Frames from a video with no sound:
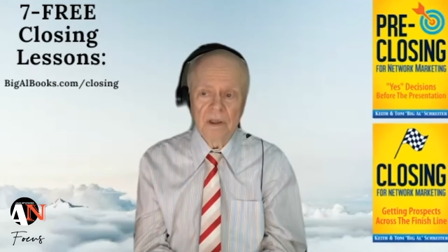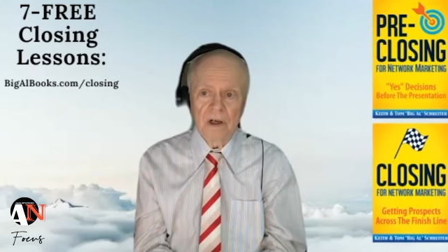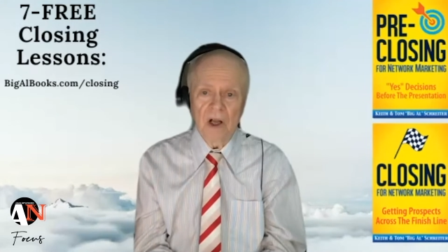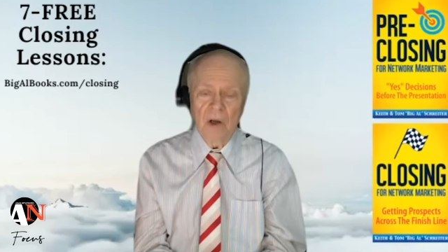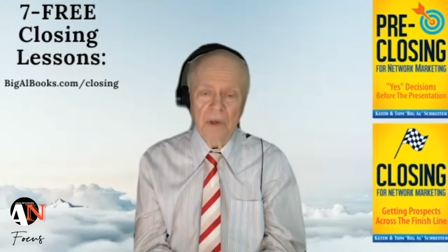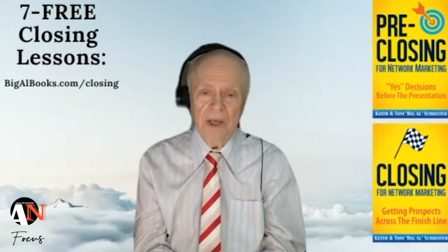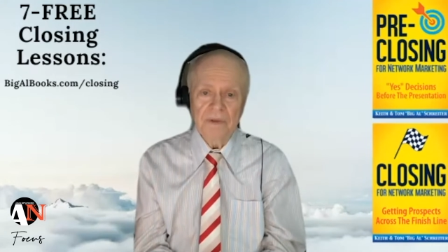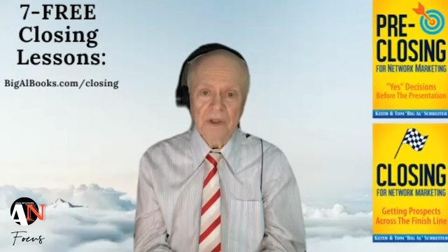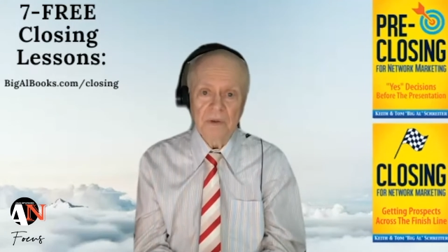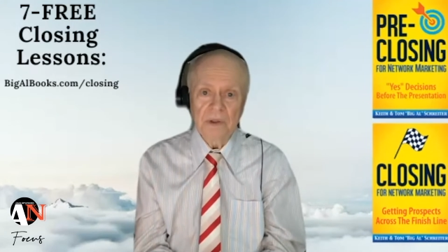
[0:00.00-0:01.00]
All we have
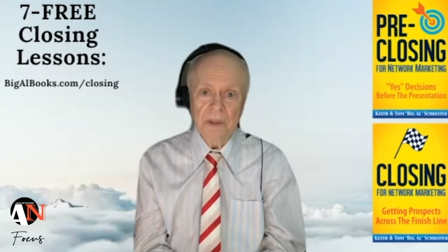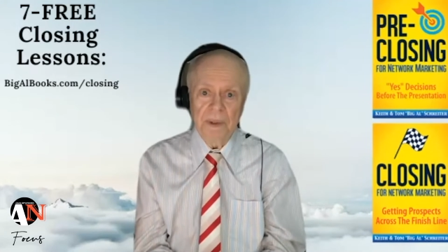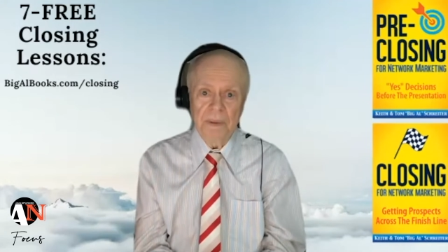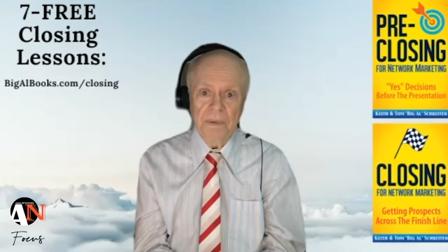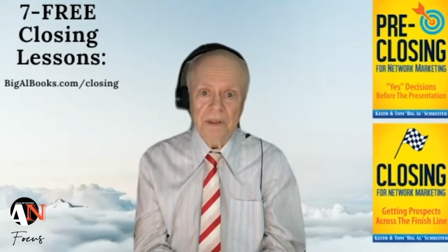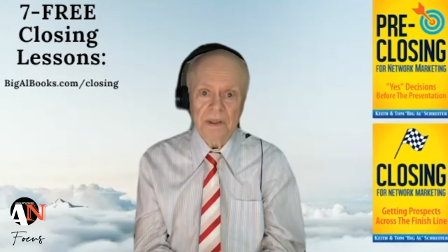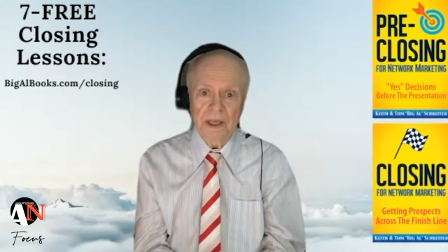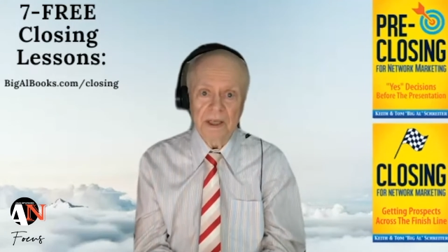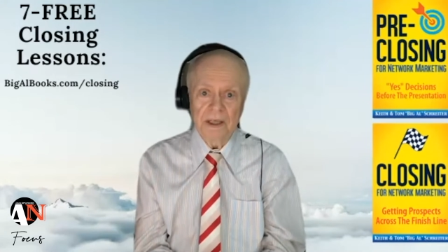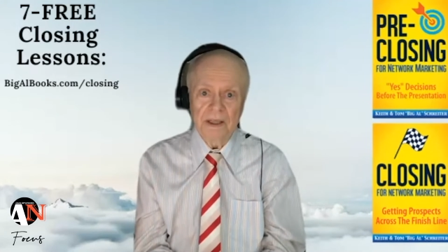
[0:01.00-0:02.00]
to do is get people to
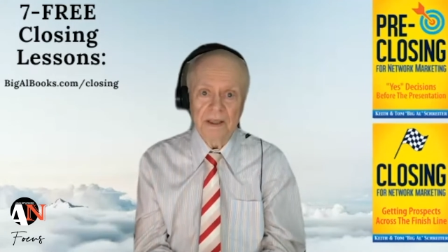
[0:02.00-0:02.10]
say,